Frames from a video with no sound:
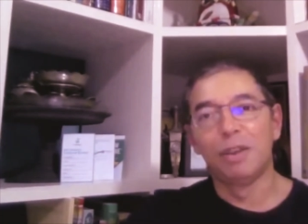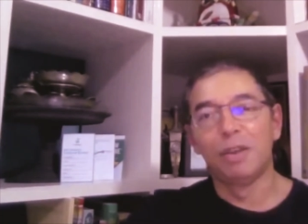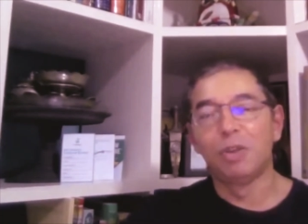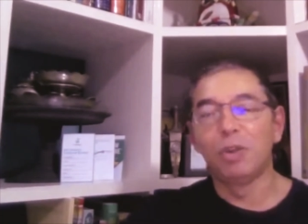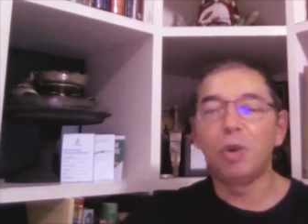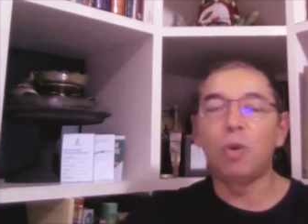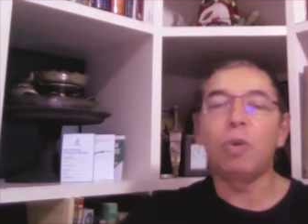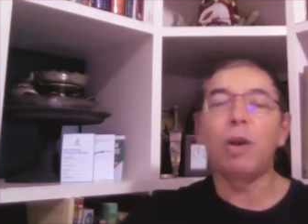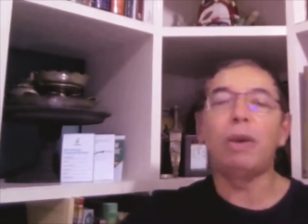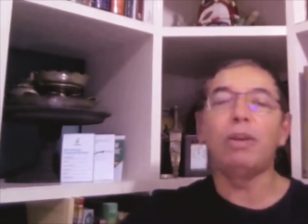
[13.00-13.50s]

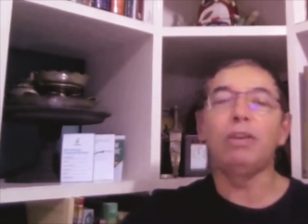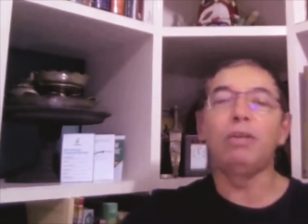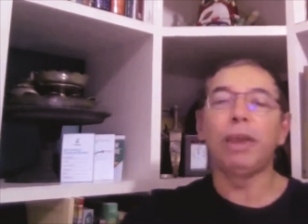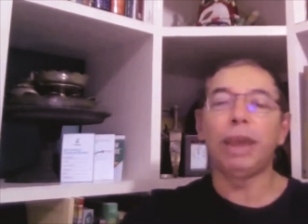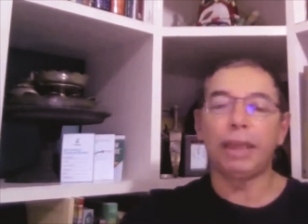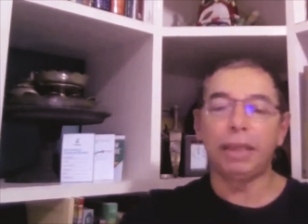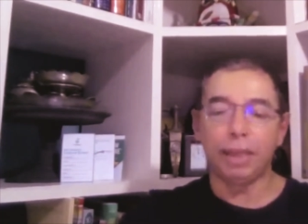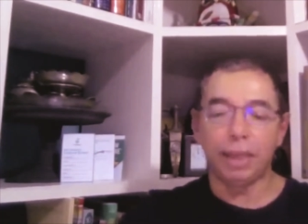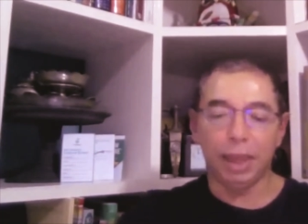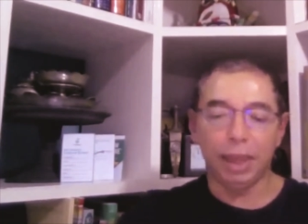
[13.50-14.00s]
So what you
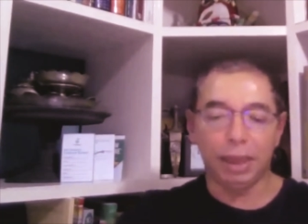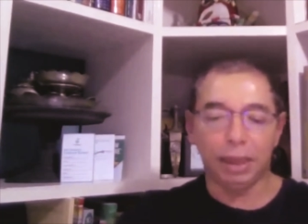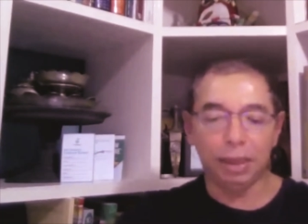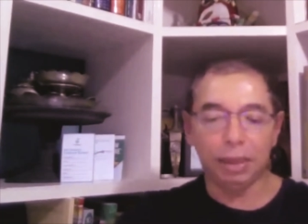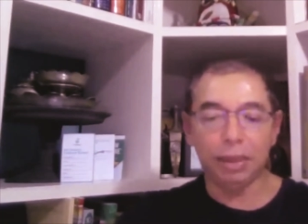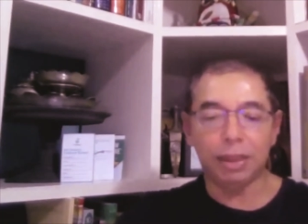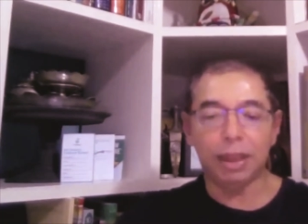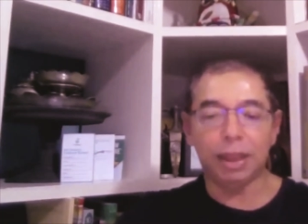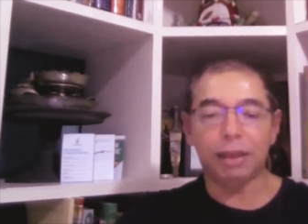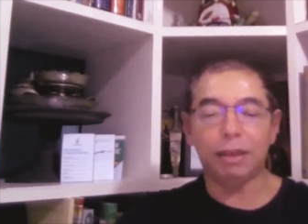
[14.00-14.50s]
can see
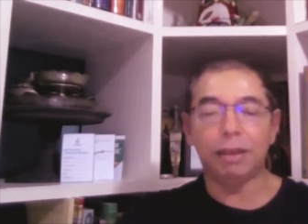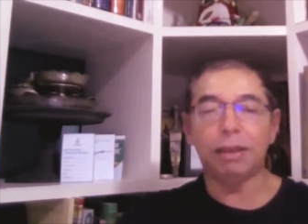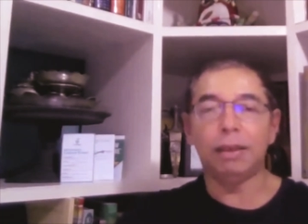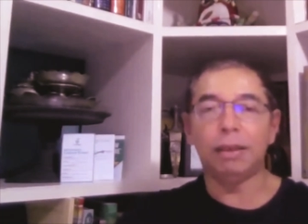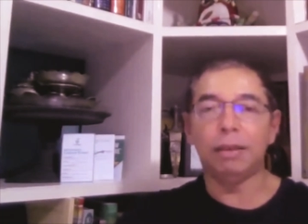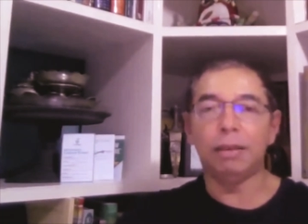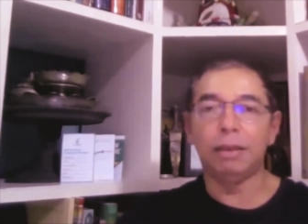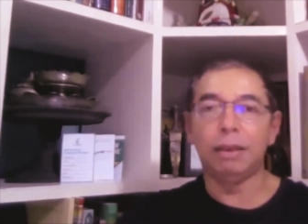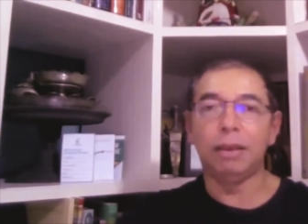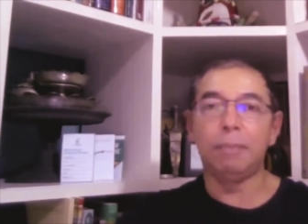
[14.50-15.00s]
is that
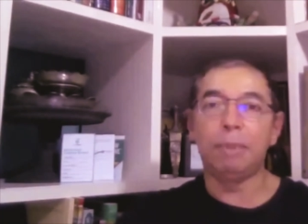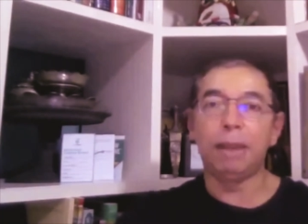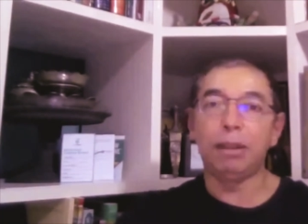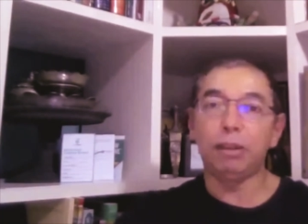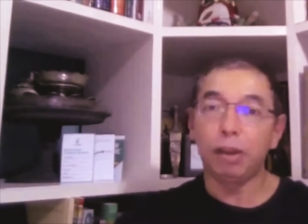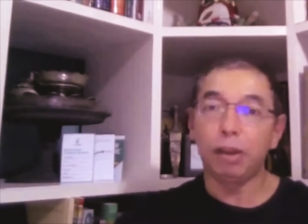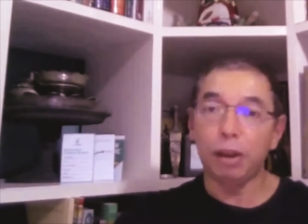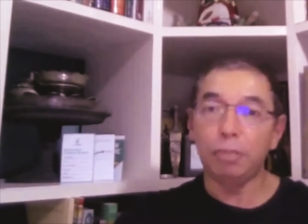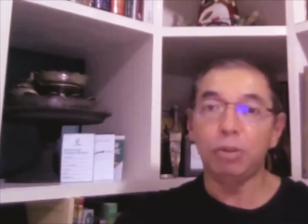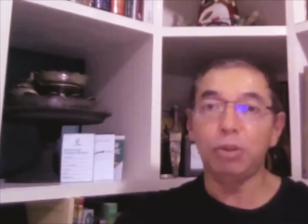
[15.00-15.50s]
the
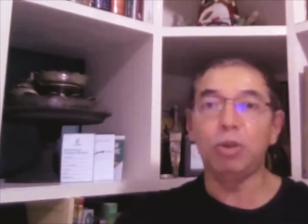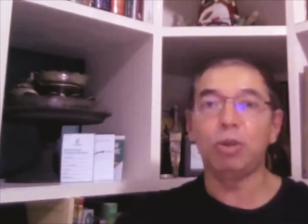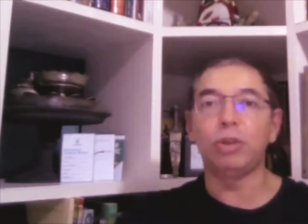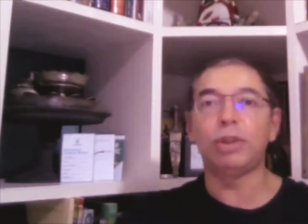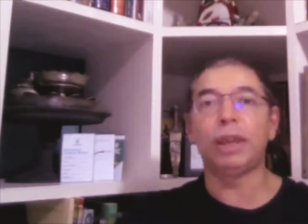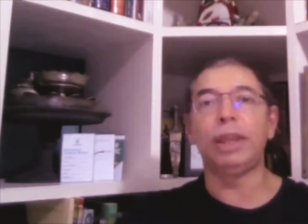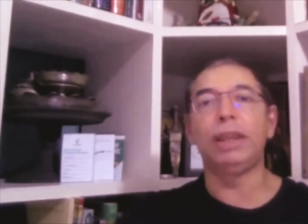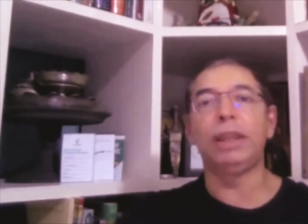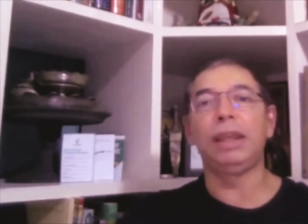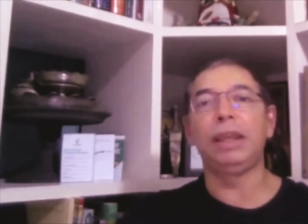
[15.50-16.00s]
petroleum
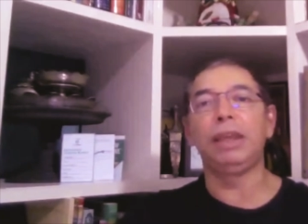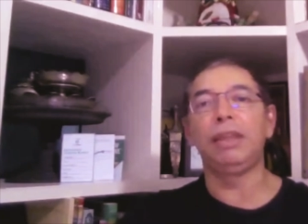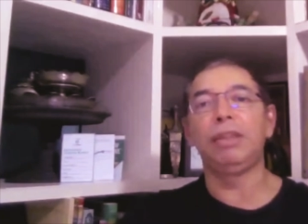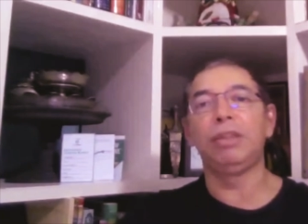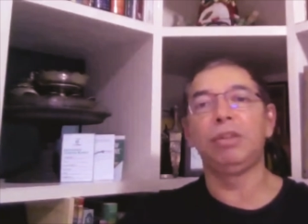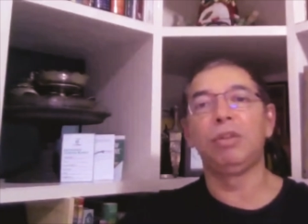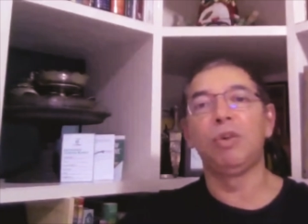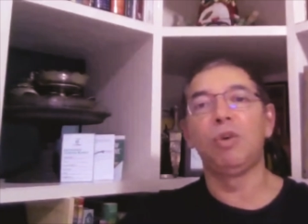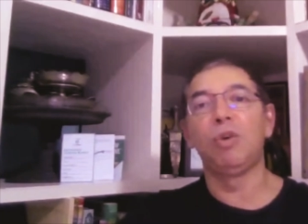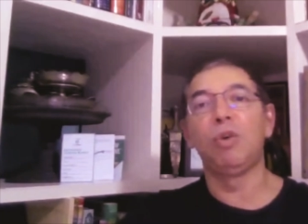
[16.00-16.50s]

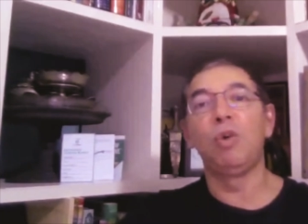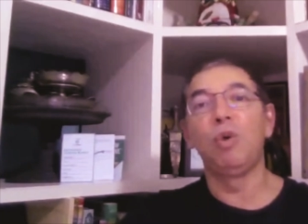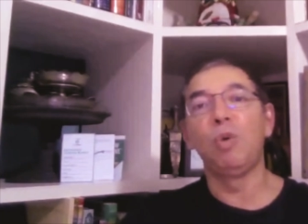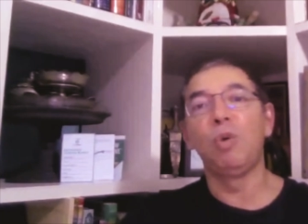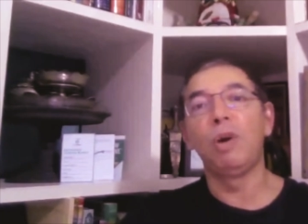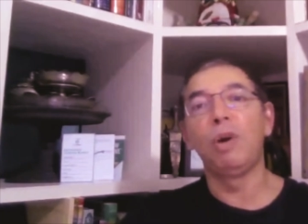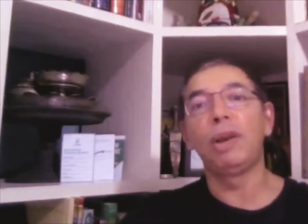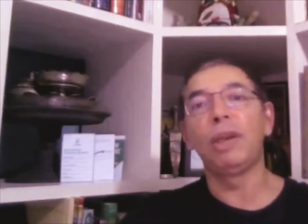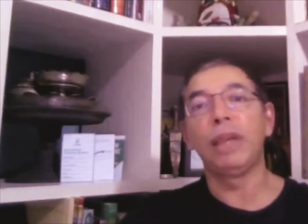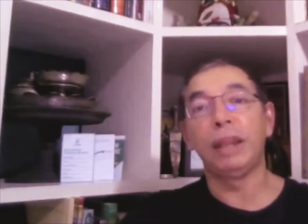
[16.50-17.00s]
geoscientists who
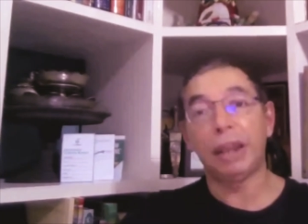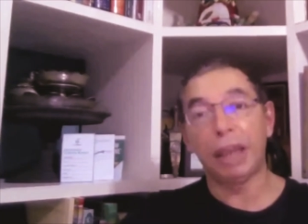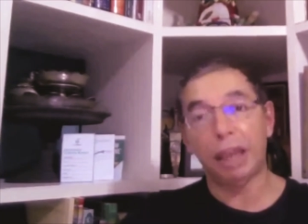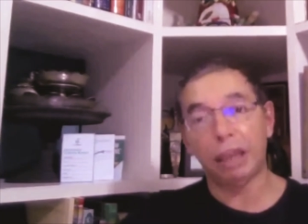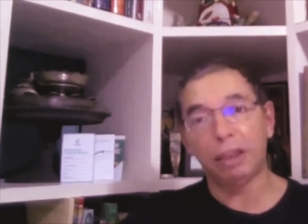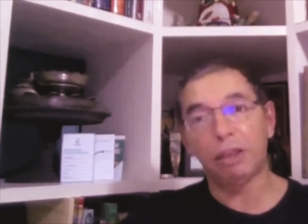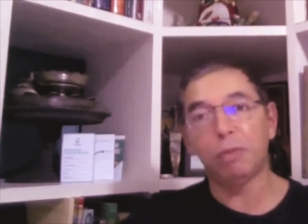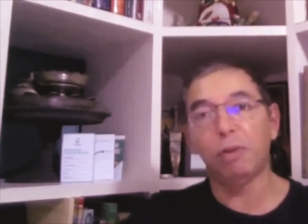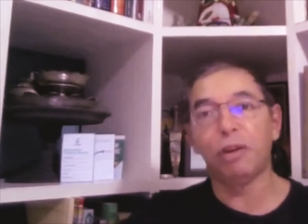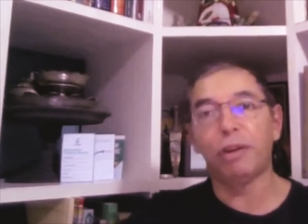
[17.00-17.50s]
work in
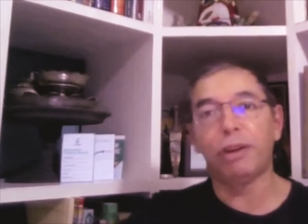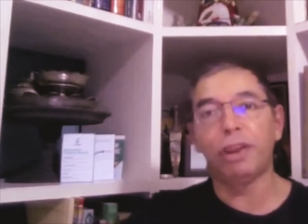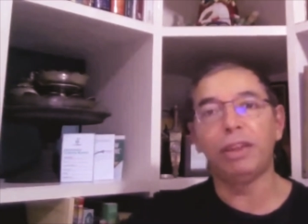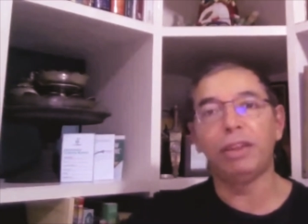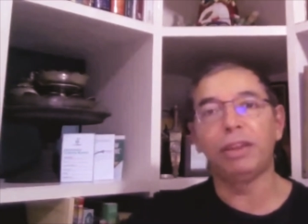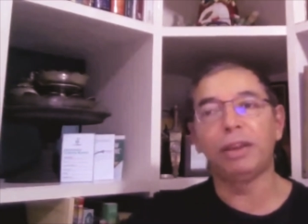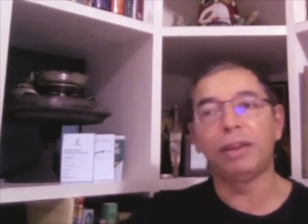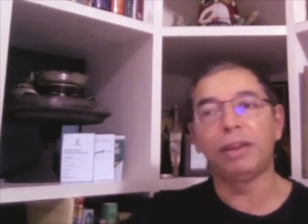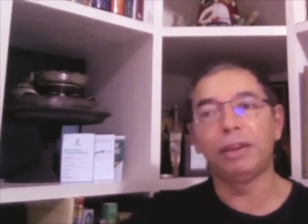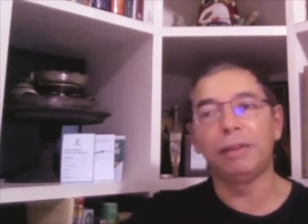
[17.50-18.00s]

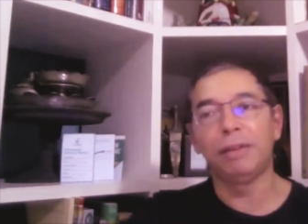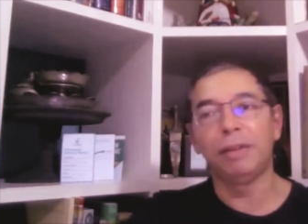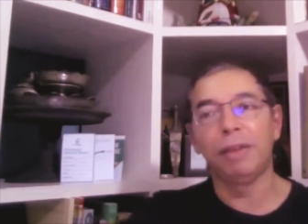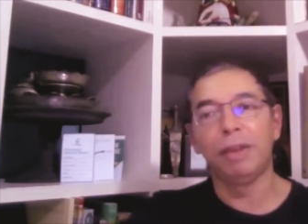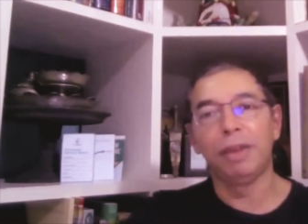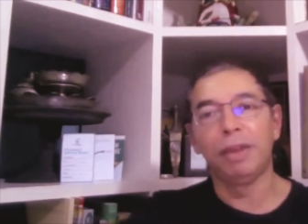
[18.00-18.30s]
exploration